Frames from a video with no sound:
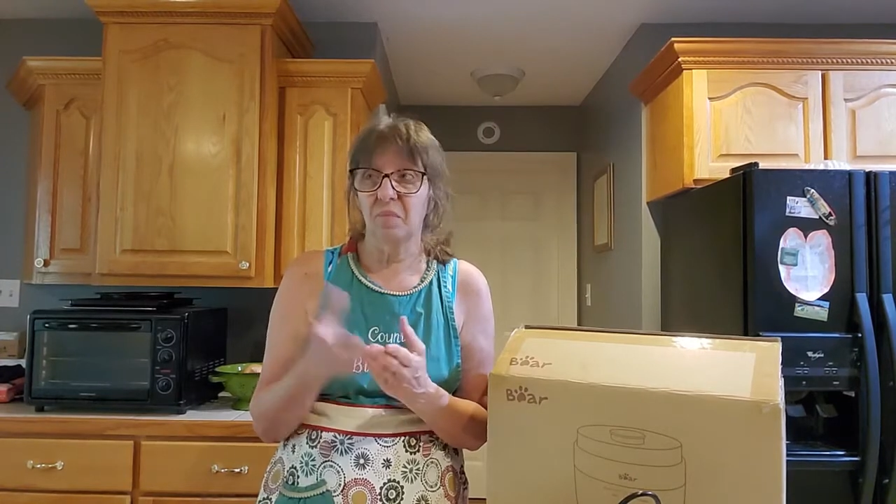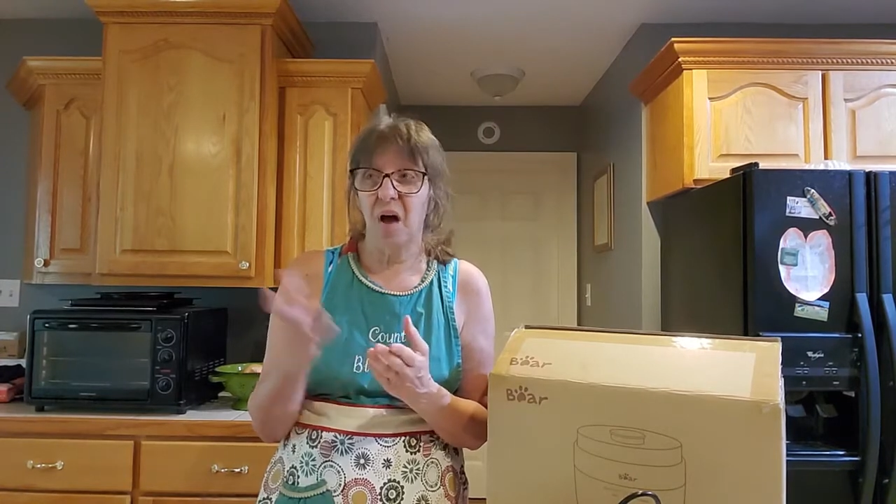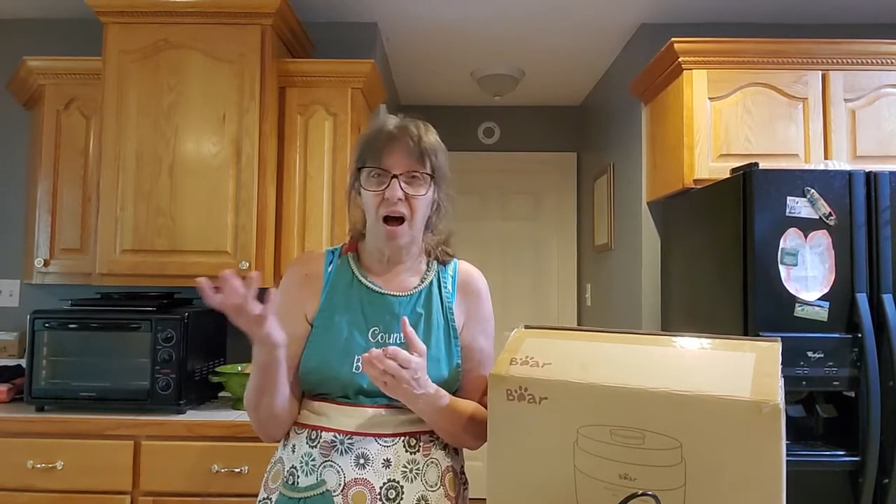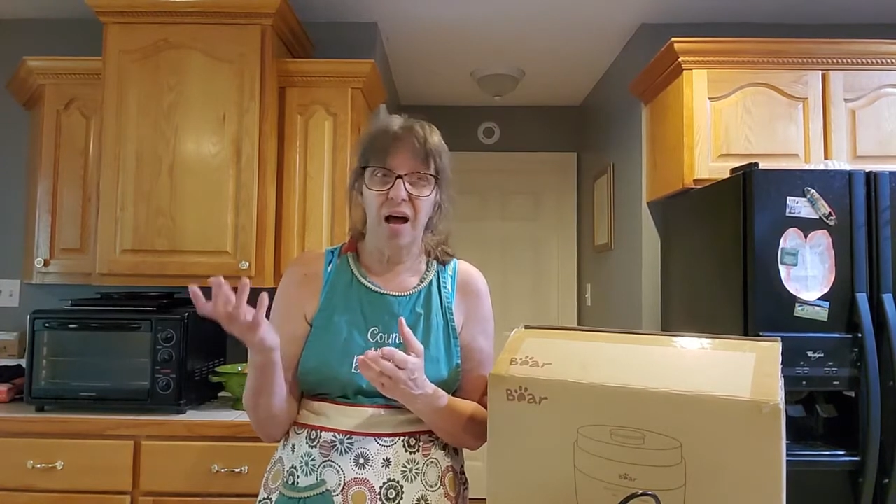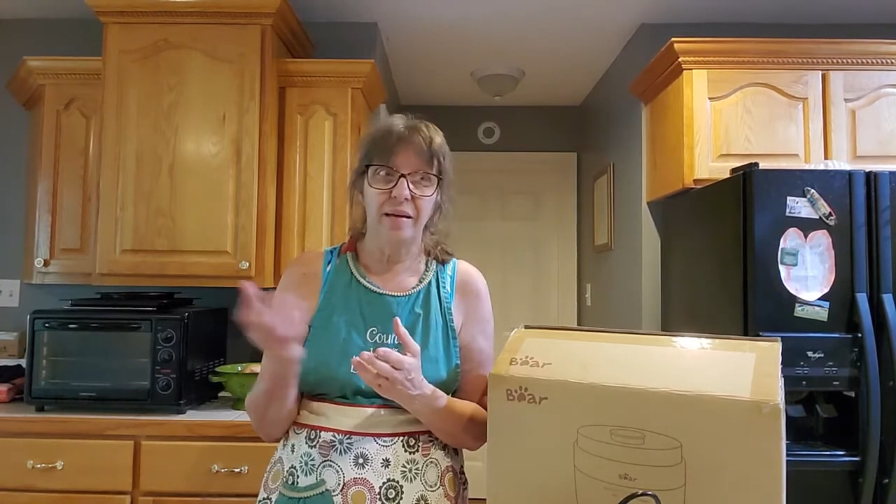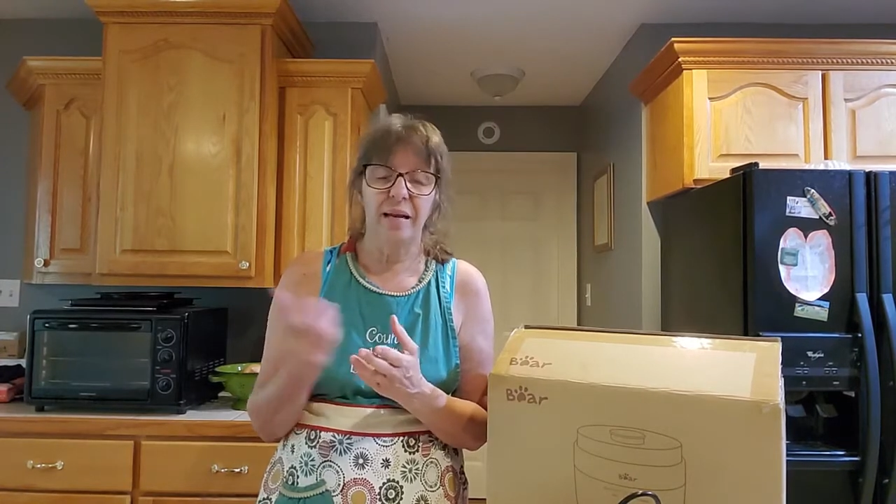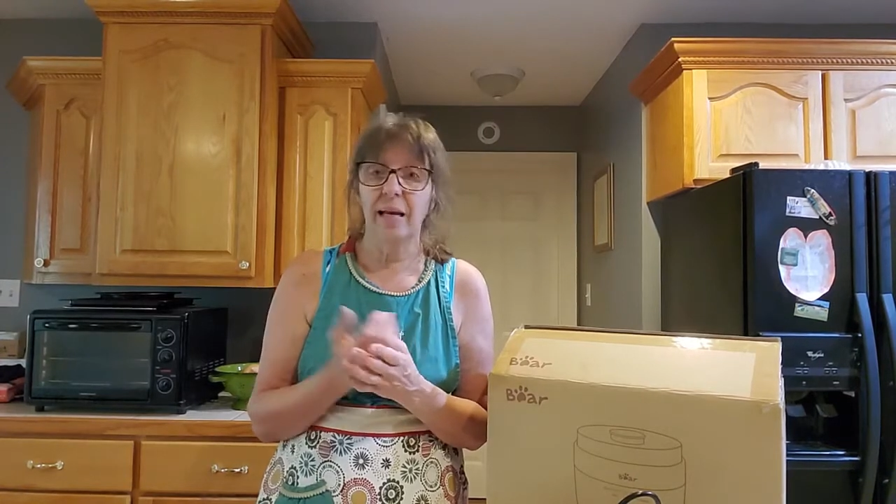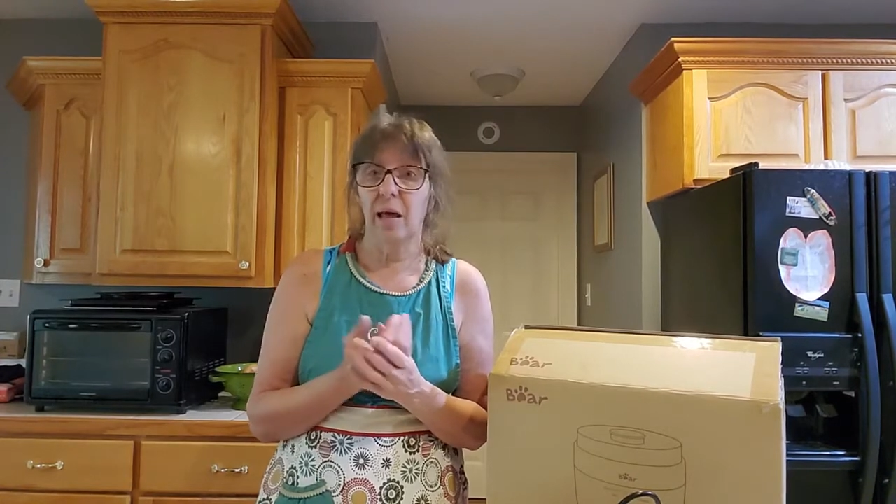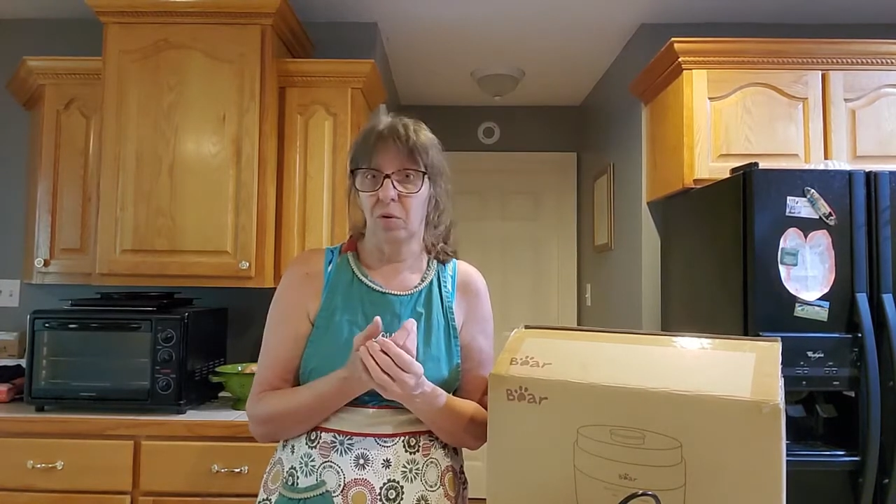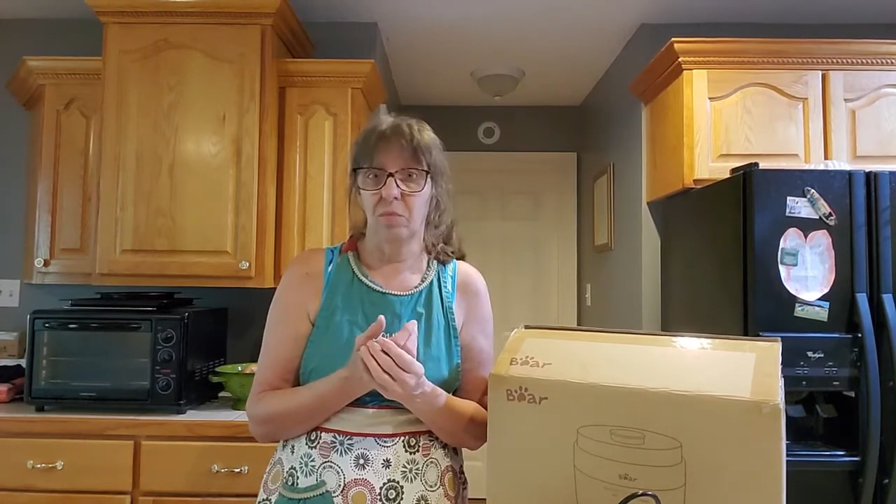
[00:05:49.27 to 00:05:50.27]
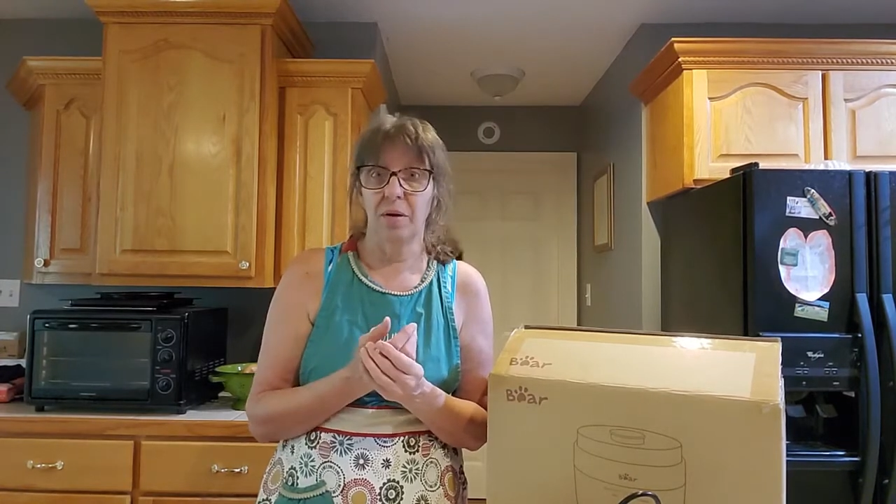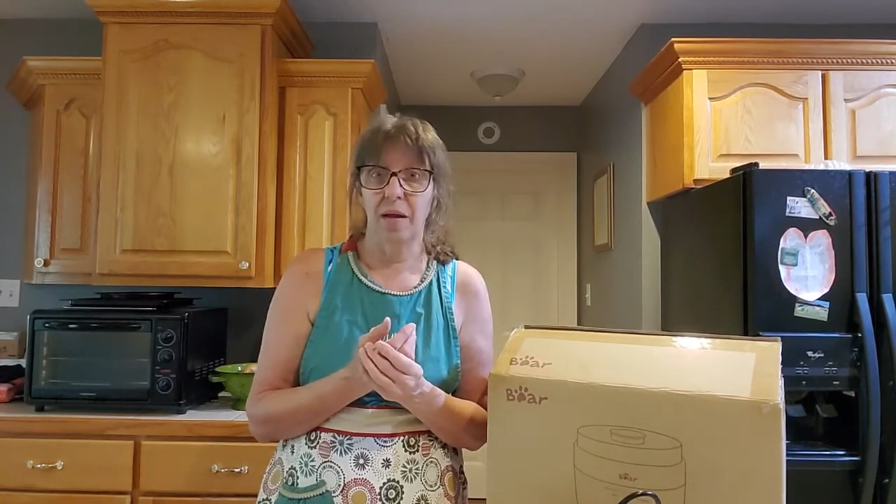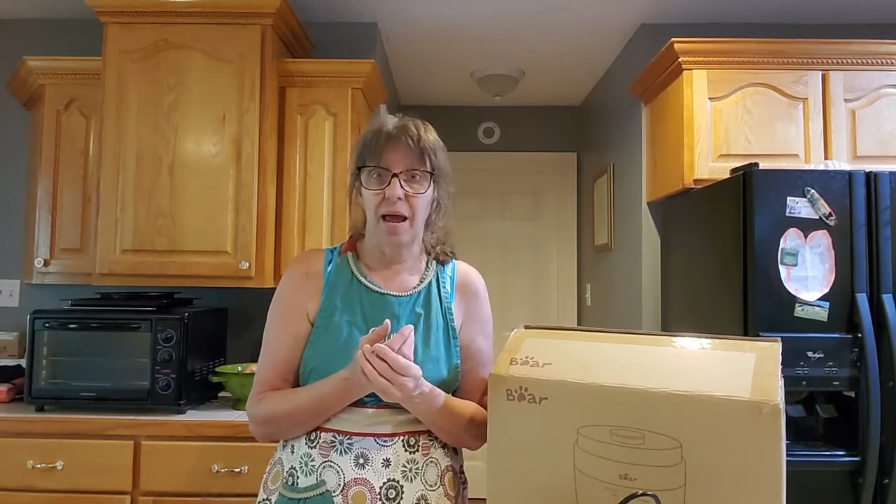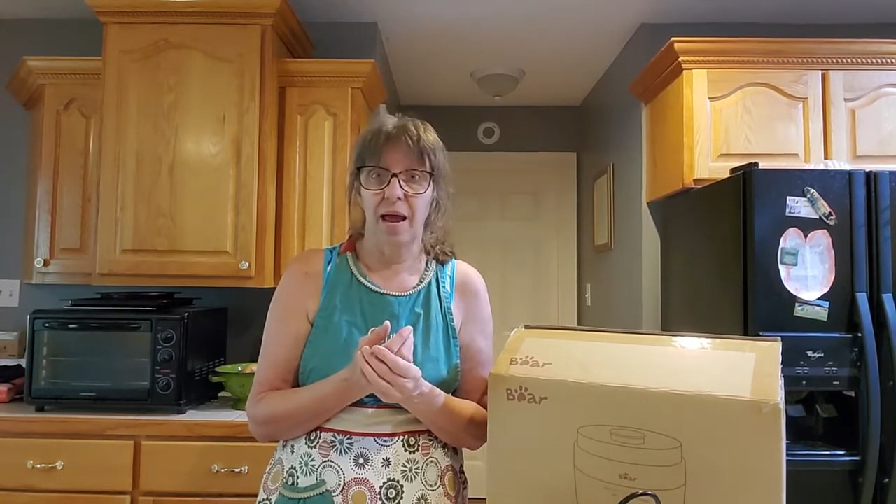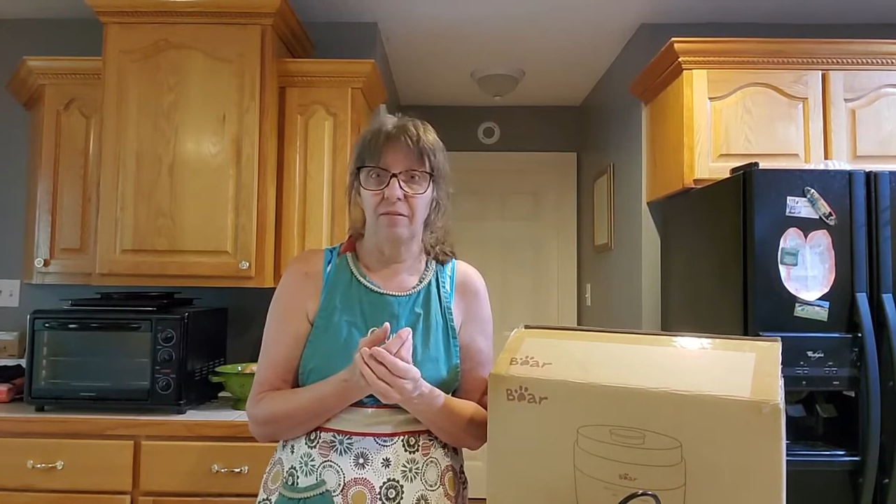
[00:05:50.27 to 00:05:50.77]
hot day like we've been
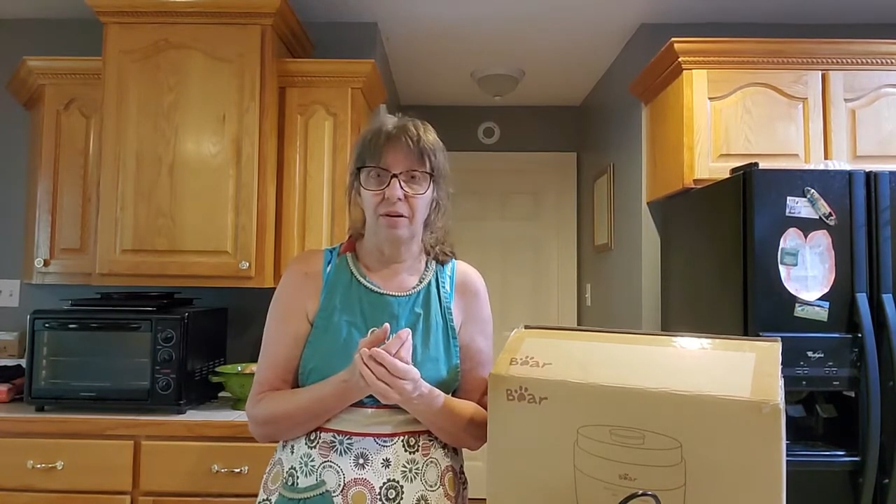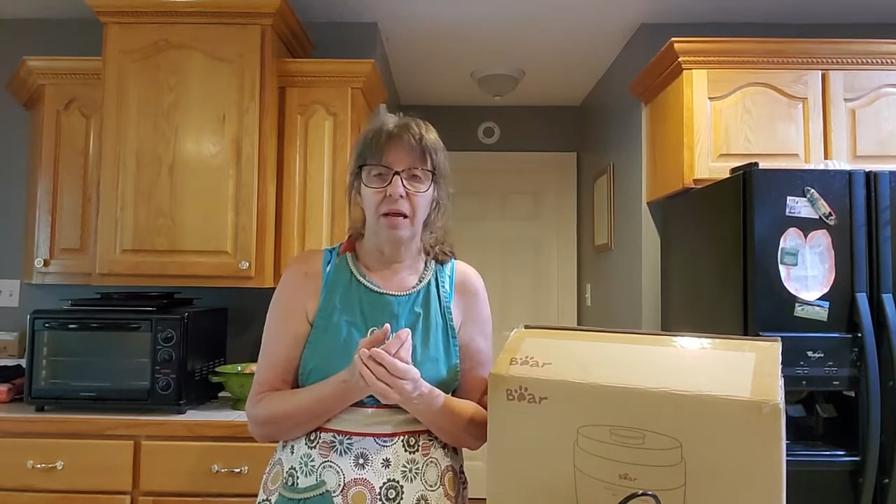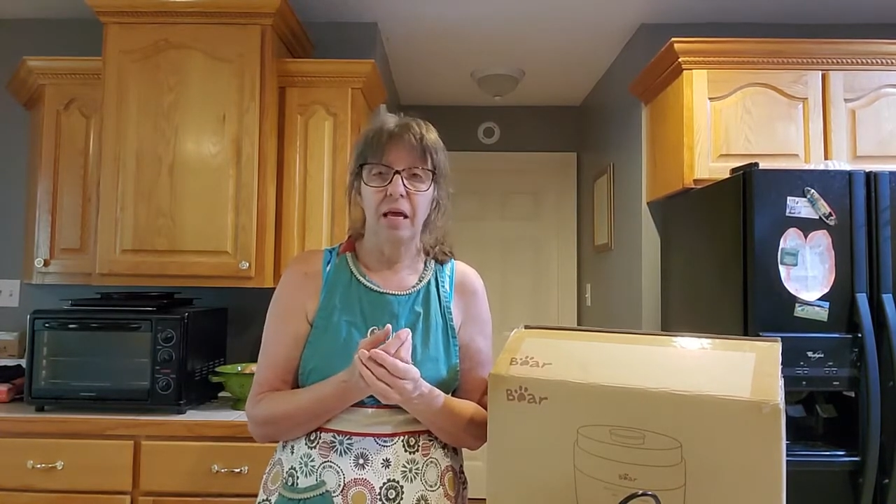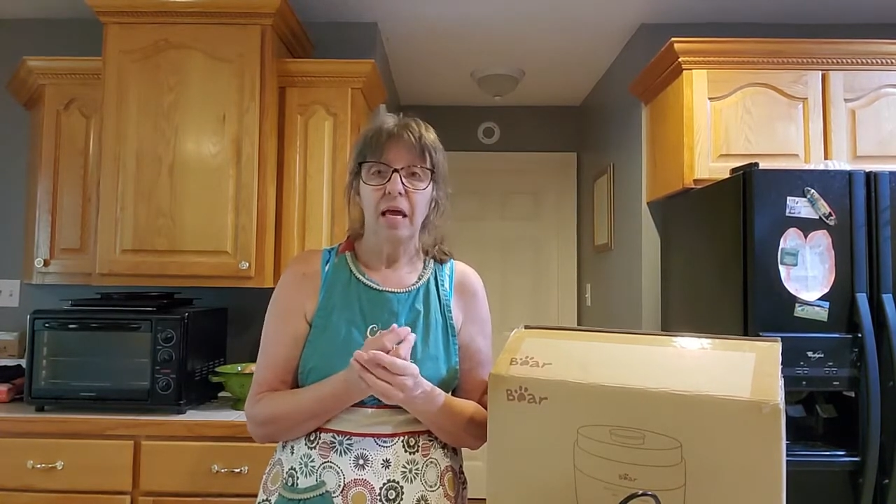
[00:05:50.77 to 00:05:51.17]
having.